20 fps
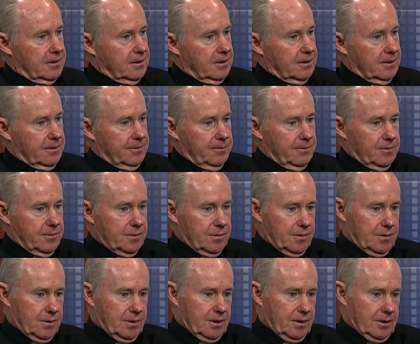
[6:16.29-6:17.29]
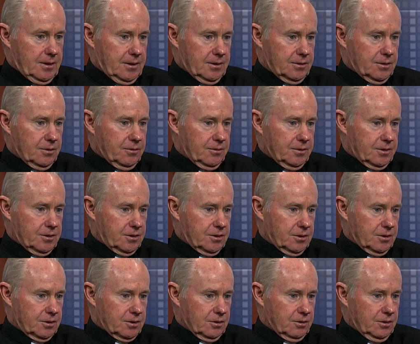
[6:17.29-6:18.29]
Um, and so it's
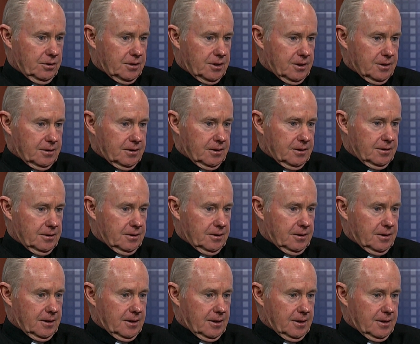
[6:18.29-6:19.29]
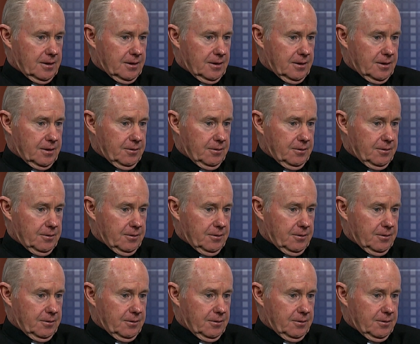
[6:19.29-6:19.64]
just to look at the, uh,